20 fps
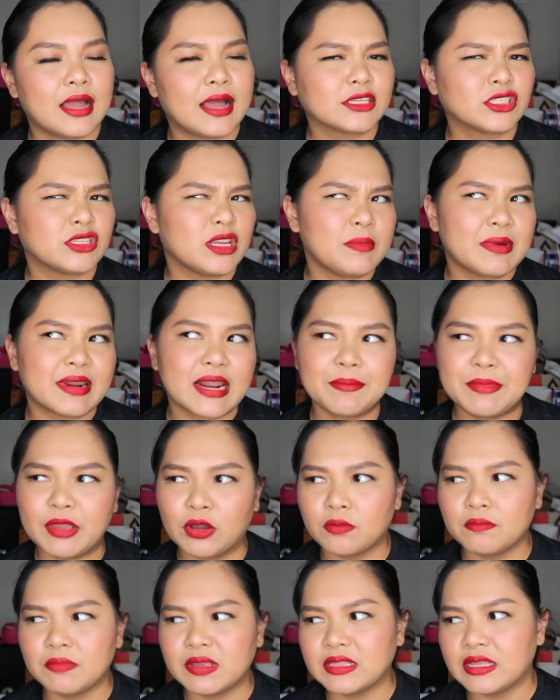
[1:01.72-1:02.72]
Actually, marami
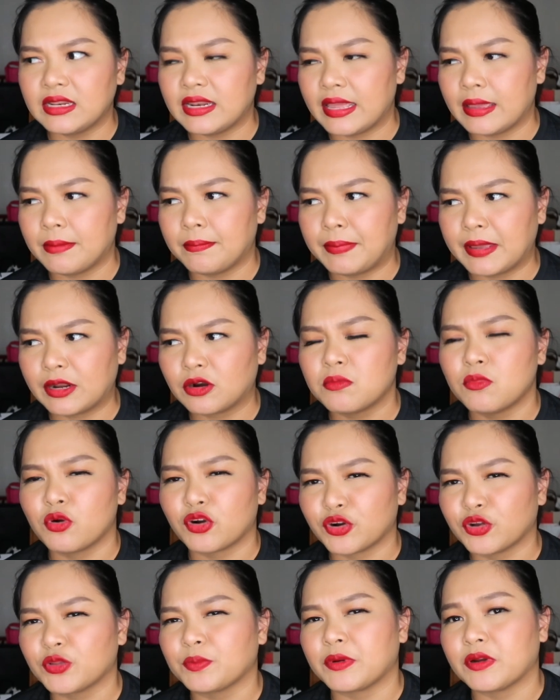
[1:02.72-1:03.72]
akong binili, pero
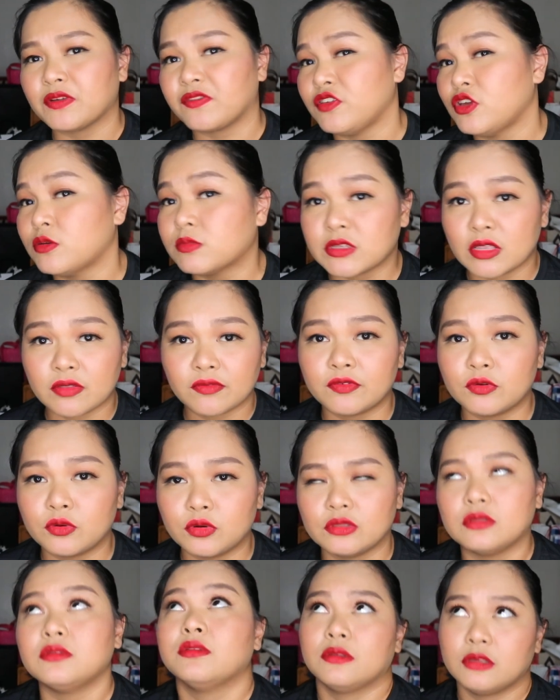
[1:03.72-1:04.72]
more on perfumes and
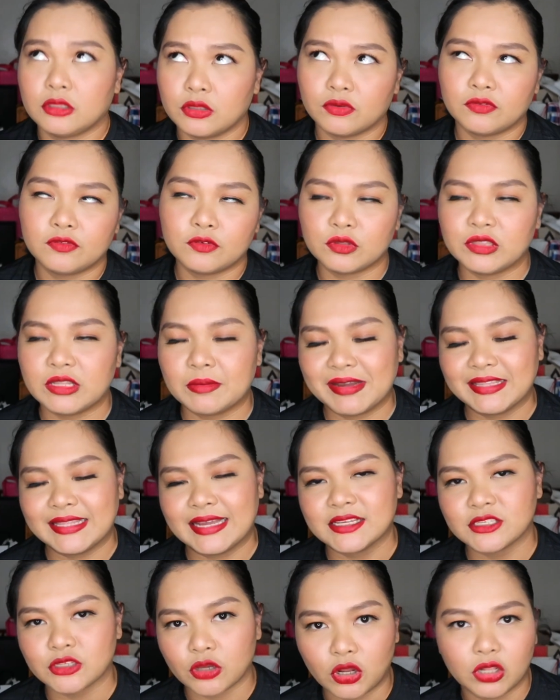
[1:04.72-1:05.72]
food. You know, food naman
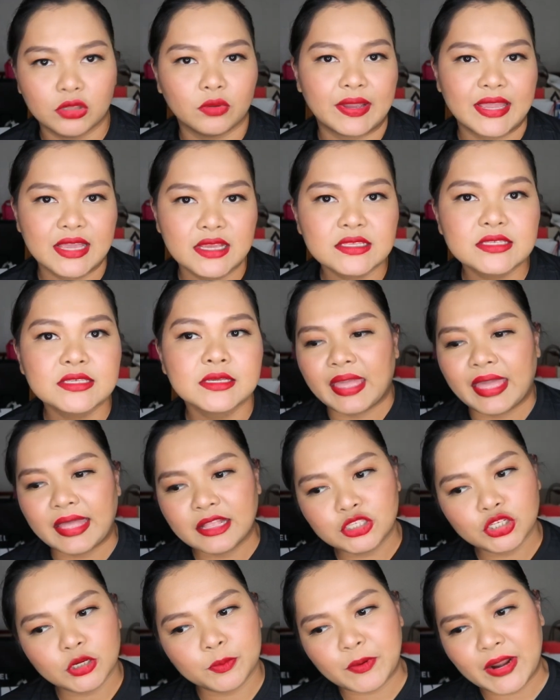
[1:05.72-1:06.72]
as always.
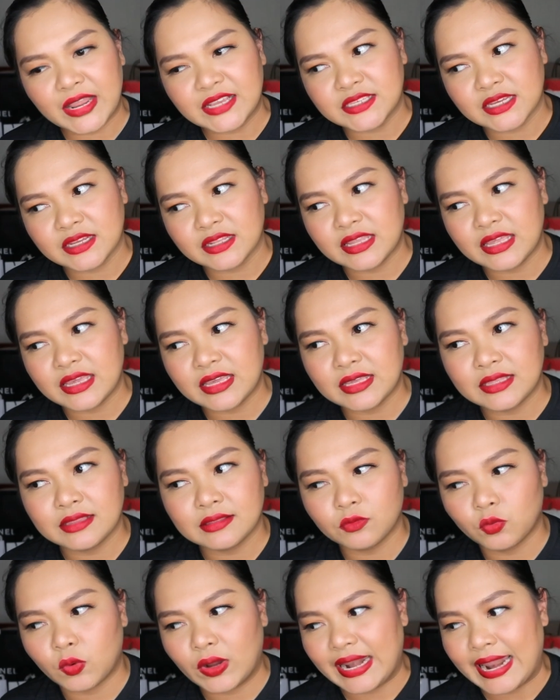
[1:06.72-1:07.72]
And surprisingly,
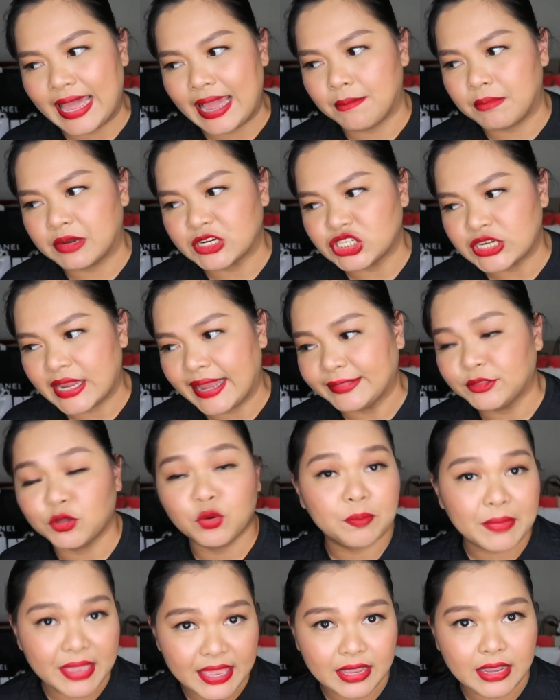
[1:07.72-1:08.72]
wala masyadong
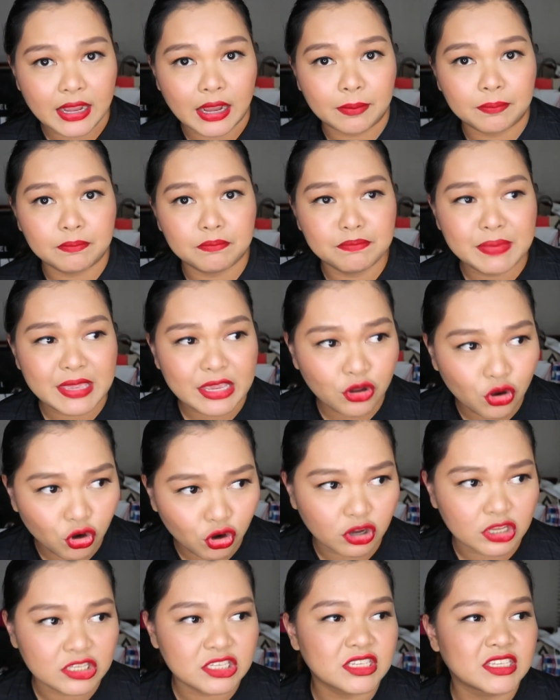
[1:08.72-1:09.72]
makeup
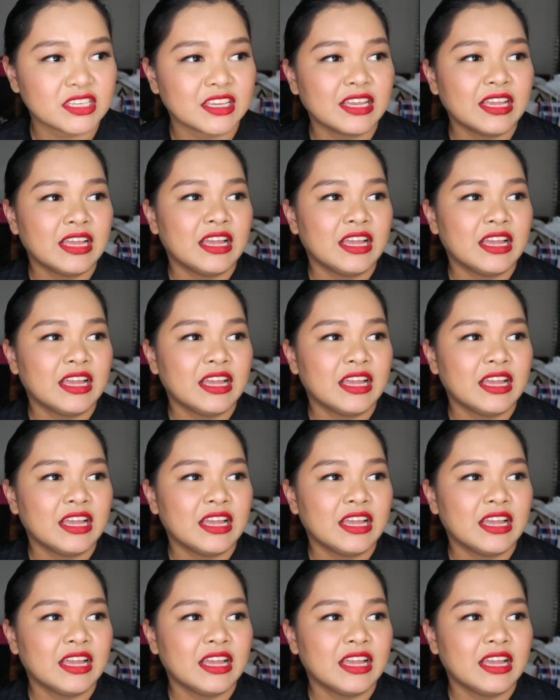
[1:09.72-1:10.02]
because